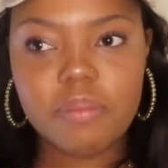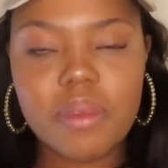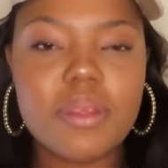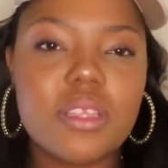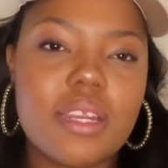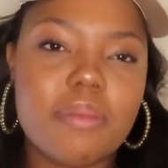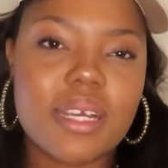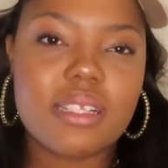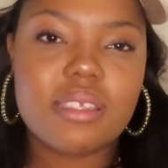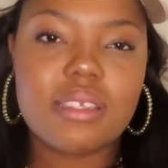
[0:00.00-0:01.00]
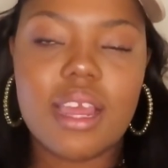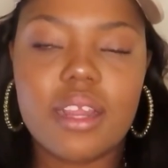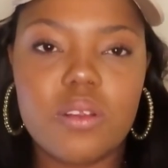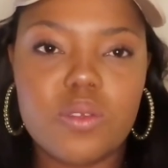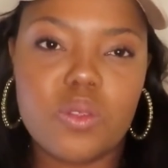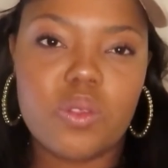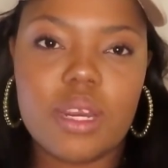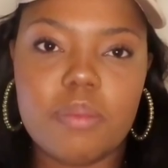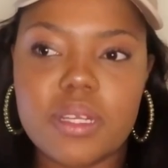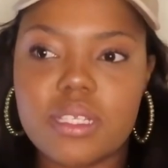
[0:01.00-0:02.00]
Maybe 3 months, like close to
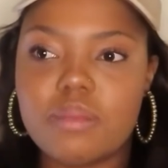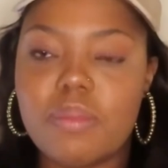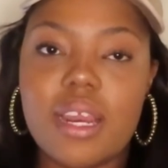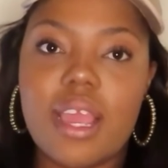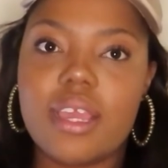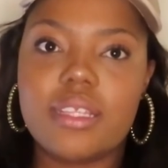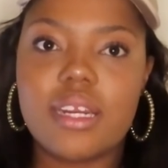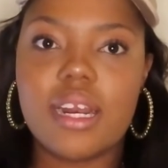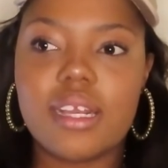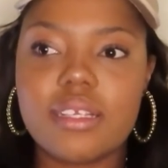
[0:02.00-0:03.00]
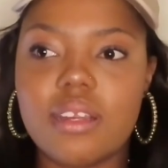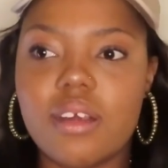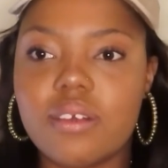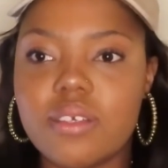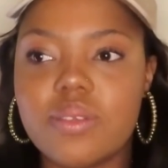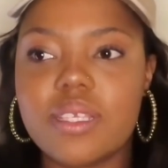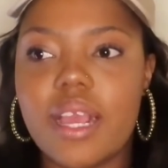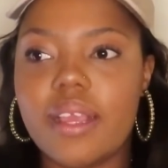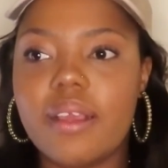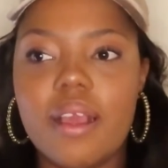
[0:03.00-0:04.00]
3 months, but I didn't last long because it's like,